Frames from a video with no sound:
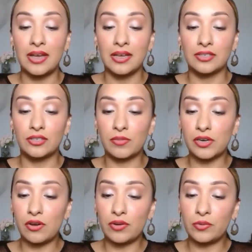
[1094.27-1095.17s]
So I'm gonna
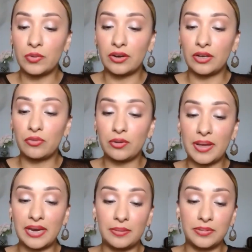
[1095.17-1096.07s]
go in with our liquid
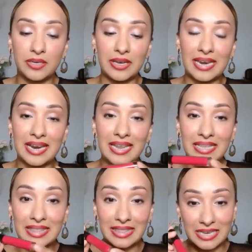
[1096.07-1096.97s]
matte lipstick, and I like
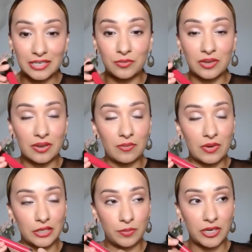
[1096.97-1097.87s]
these,
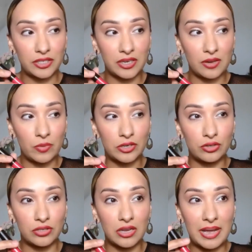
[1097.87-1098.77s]
especially when
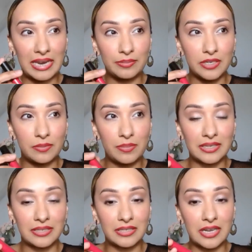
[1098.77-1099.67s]
choosing a matte lipstick
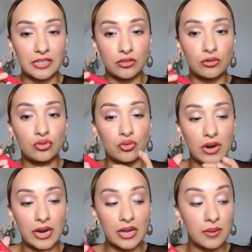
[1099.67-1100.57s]
because it's not so
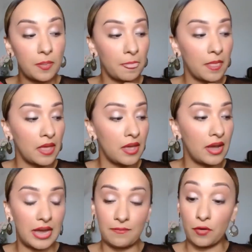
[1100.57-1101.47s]
drying
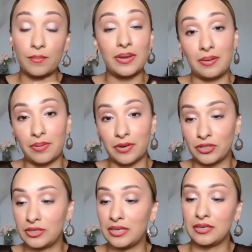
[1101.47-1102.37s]
for me
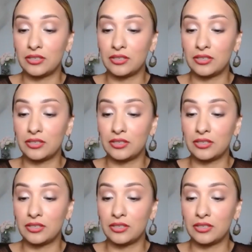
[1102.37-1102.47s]
personally.